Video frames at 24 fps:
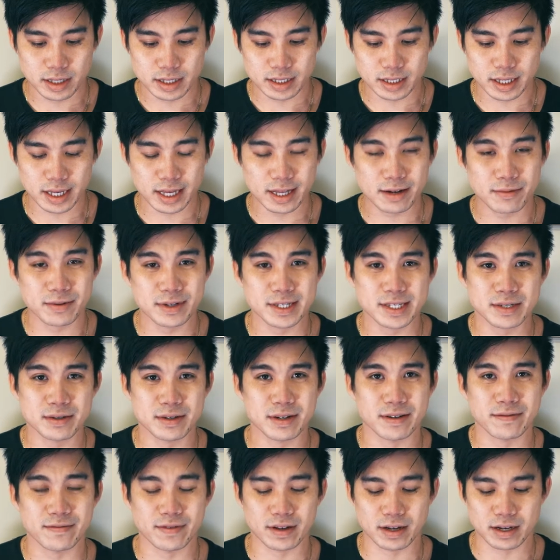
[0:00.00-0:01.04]
So now that we
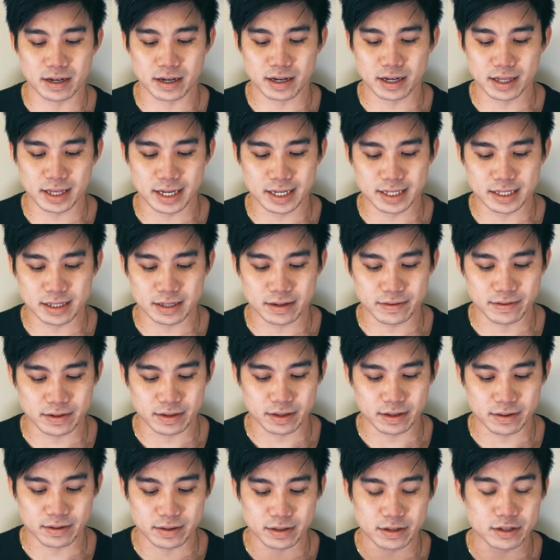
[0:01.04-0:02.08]
sort of glanced over to
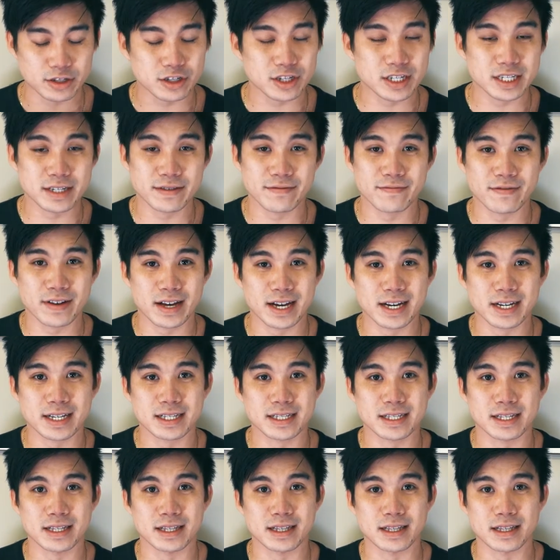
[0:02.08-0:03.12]
the nutrition
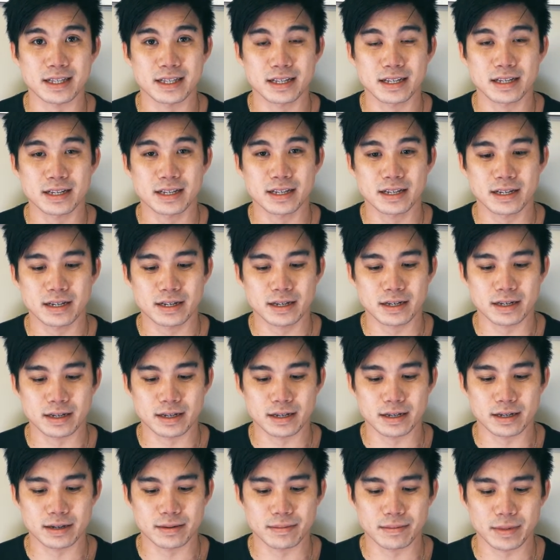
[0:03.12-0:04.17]
facts and
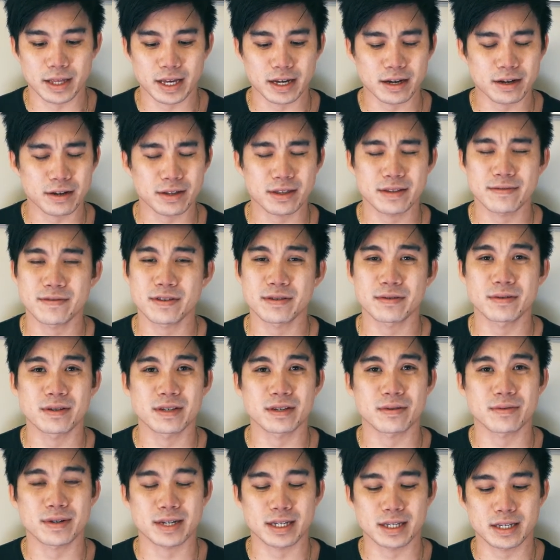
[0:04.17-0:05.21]
the health of it
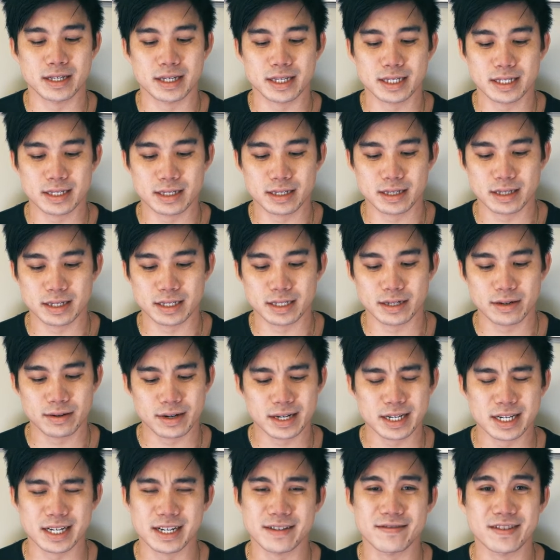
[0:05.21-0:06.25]
really quickly, let's go
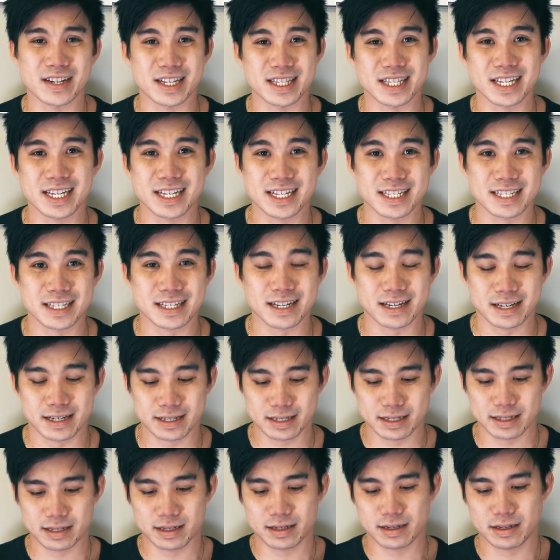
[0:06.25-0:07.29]
ahead and give it a taste
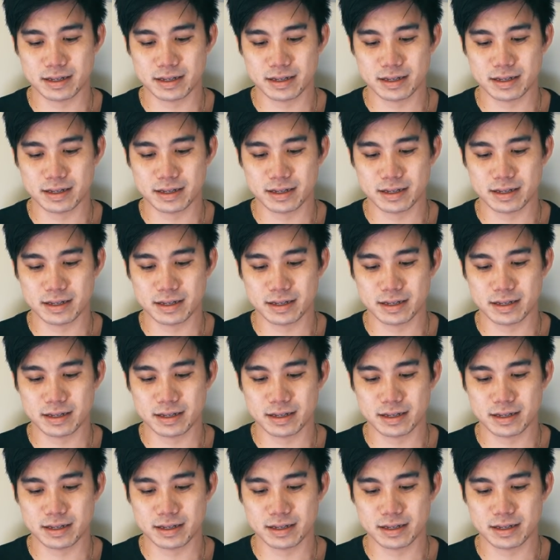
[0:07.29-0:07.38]
test.